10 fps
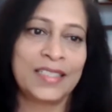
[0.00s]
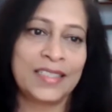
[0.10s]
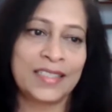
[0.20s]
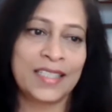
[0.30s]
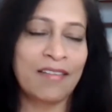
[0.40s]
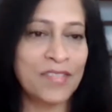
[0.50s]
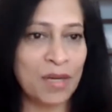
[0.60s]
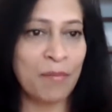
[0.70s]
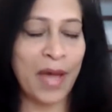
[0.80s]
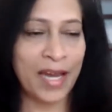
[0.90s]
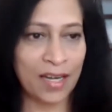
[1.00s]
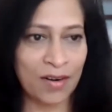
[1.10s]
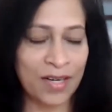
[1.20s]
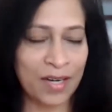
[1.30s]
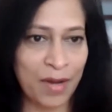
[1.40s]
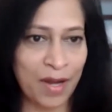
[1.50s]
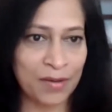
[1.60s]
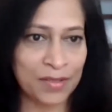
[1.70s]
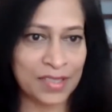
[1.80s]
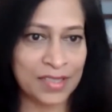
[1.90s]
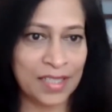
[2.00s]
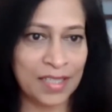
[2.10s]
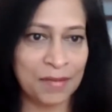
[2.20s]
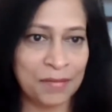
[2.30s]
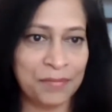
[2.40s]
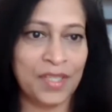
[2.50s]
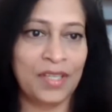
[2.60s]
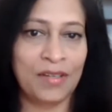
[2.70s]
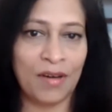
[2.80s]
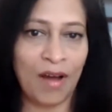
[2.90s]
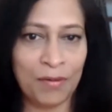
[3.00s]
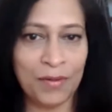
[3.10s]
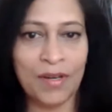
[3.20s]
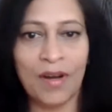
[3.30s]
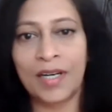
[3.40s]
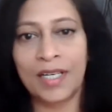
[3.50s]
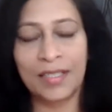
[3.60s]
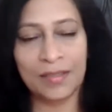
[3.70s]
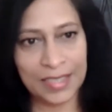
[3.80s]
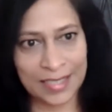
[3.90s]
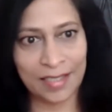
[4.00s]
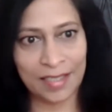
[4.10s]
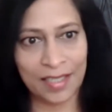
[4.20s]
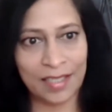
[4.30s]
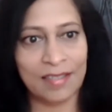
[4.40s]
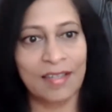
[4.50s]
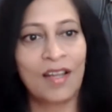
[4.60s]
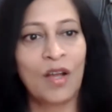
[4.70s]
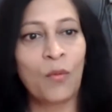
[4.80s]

just give some background about, how you got into this career.